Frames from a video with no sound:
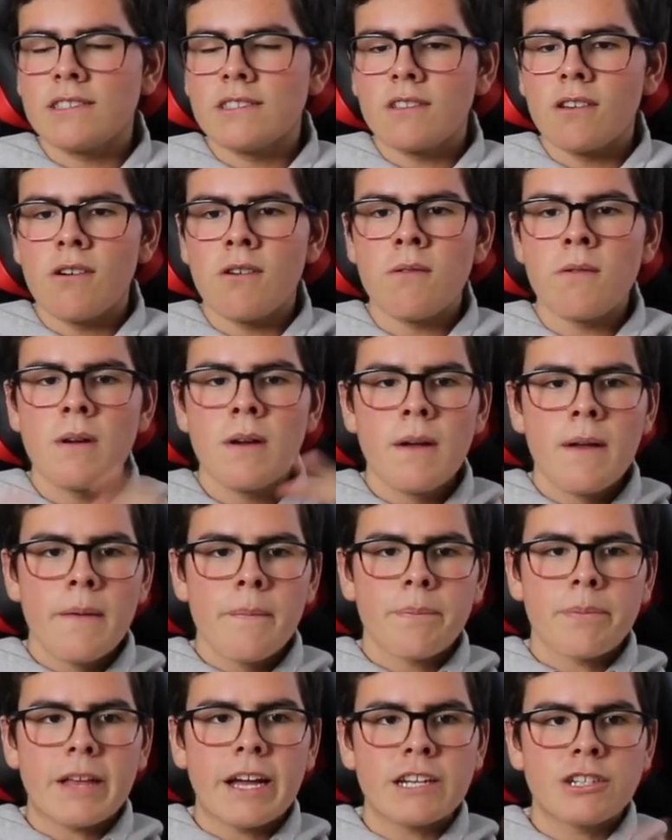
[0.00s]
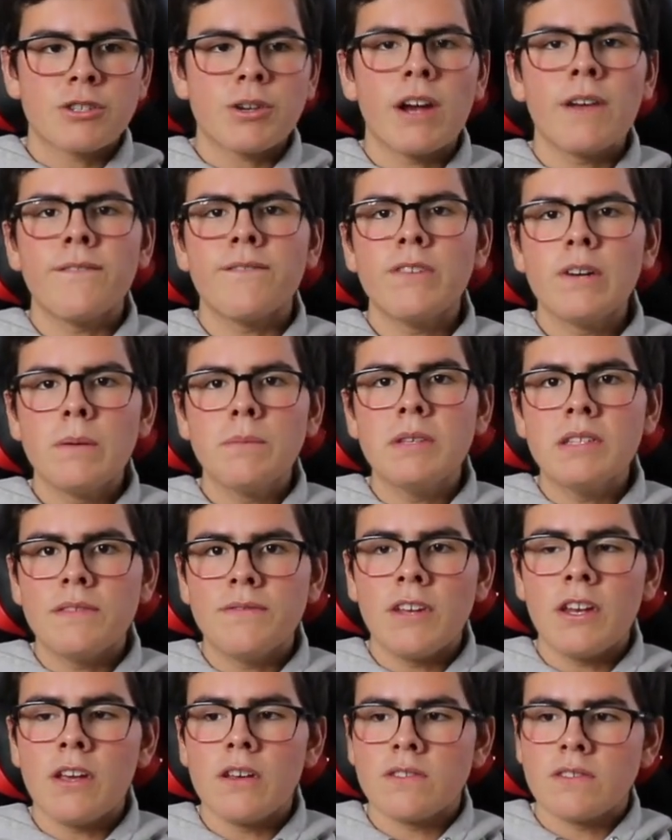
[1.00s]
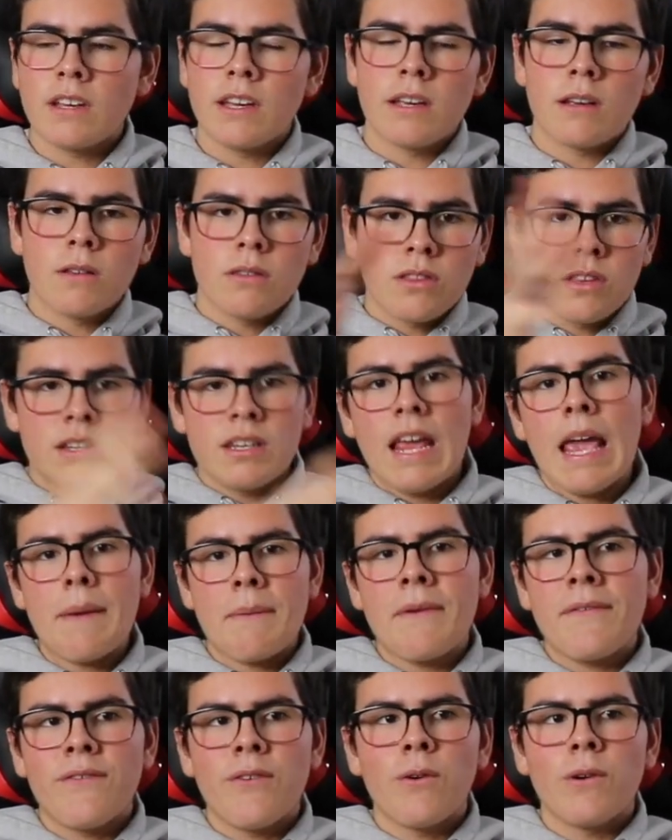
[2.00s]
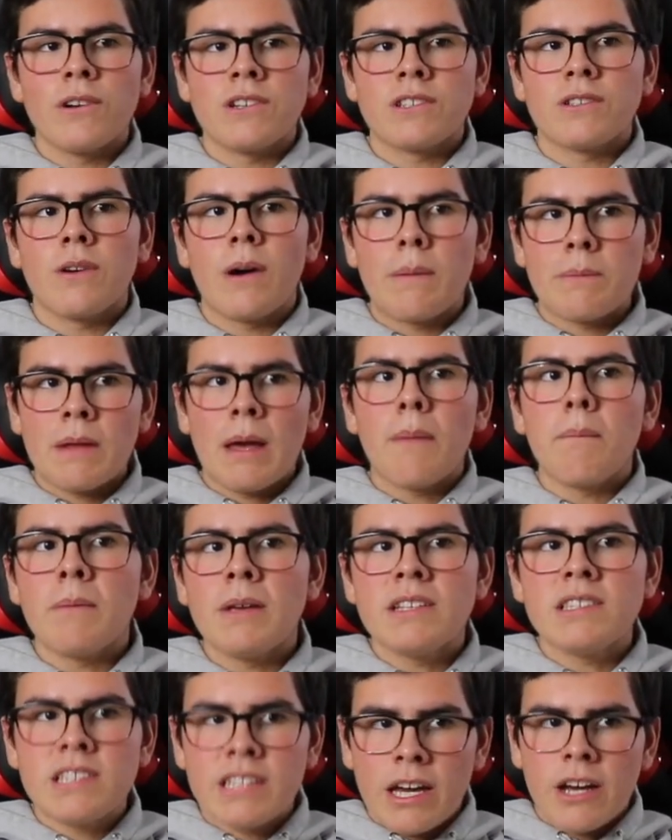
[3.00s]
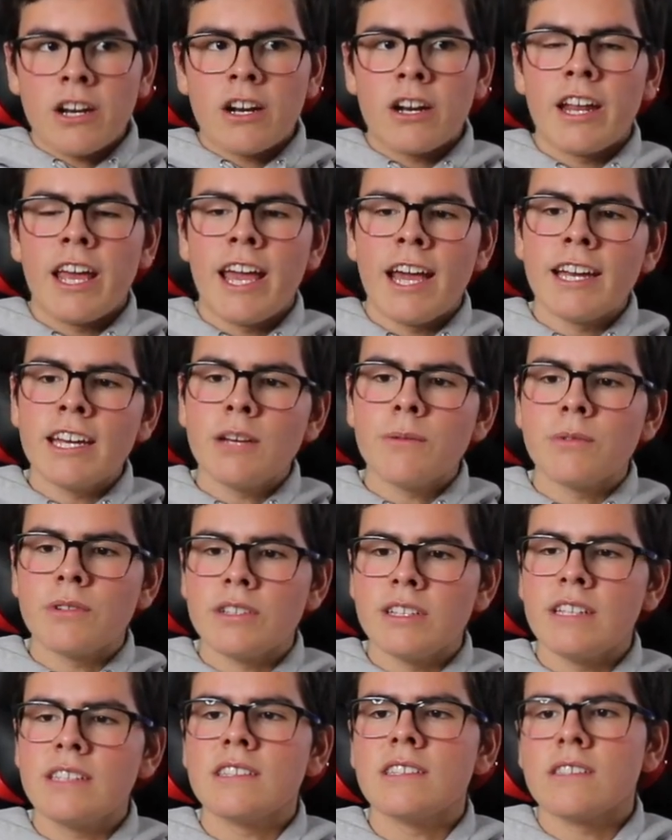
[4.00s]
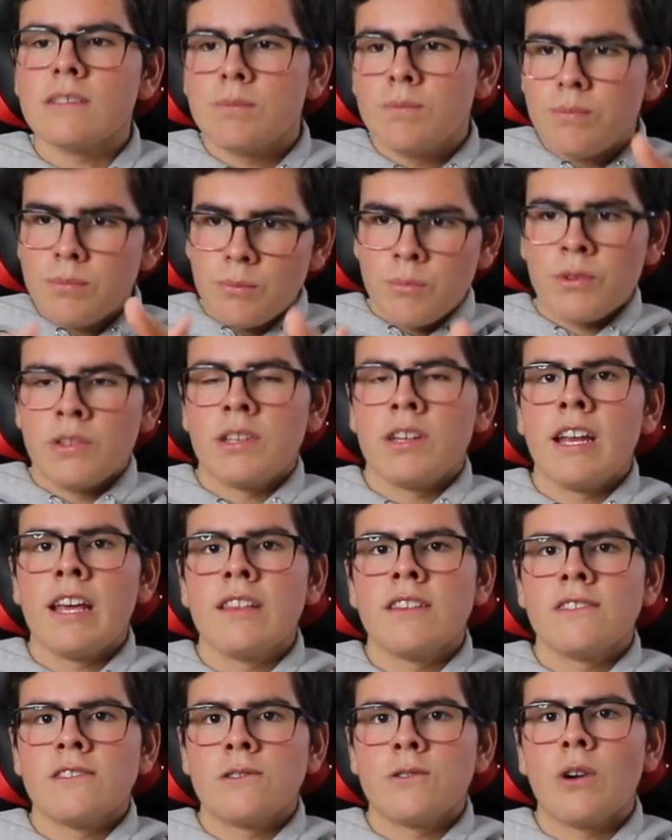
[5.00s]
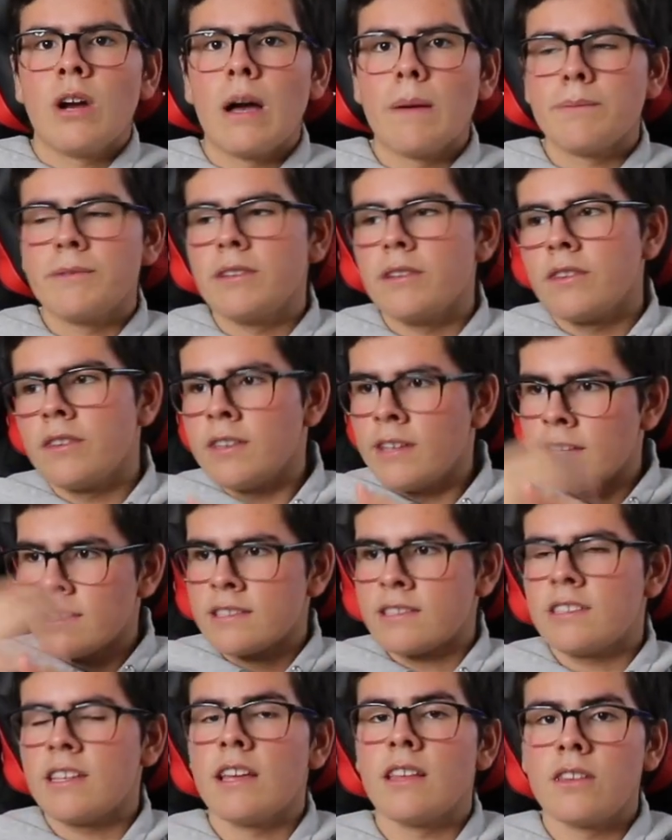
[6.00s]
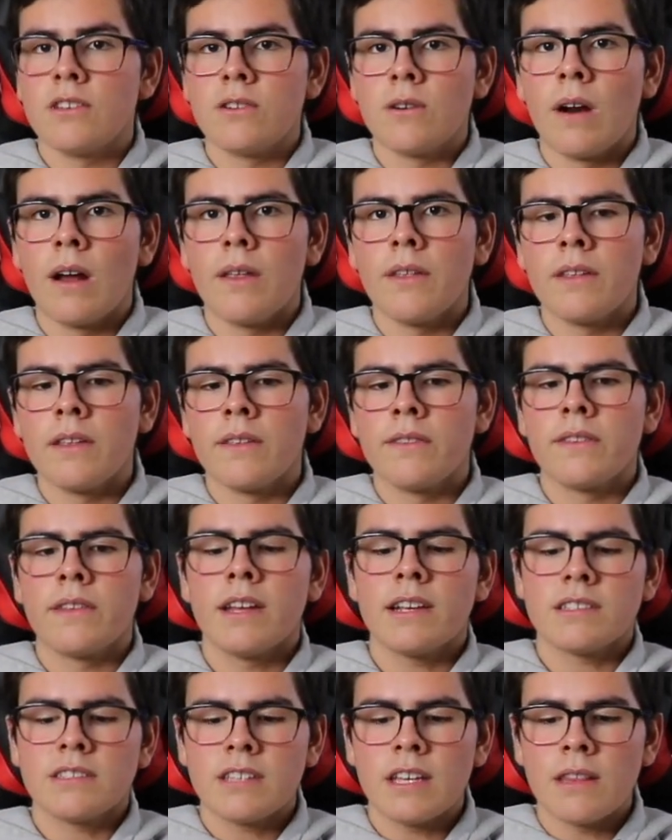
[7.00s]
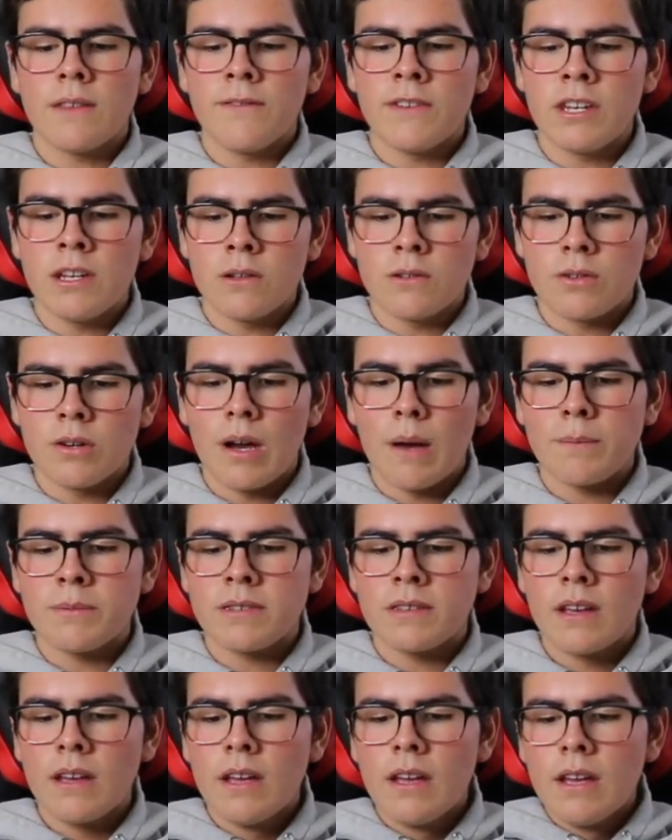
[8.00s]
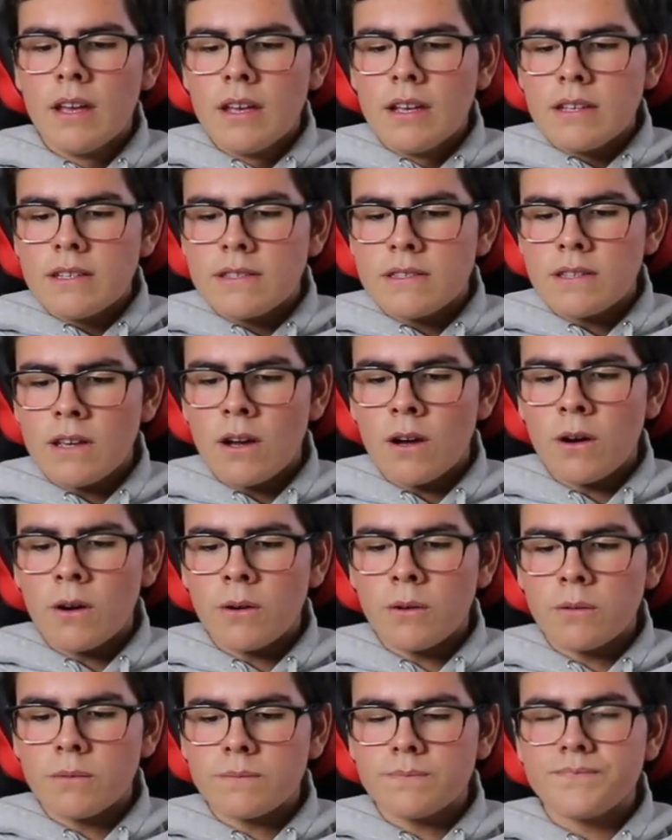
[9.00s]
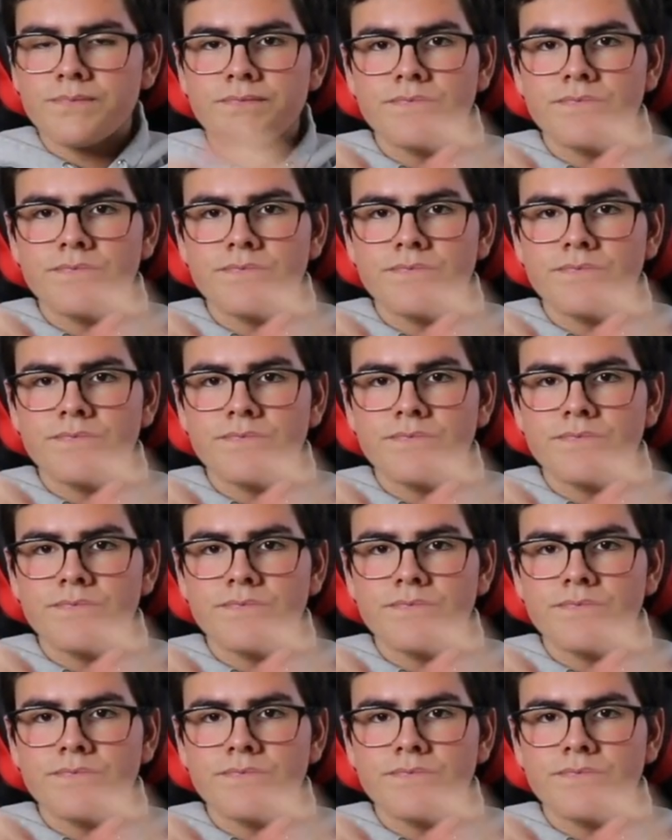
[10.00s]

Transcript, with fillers: so I try and film these videos like the day before, so I'm not missing out on any releases with the day this drops. You know, the next day the video drops. So,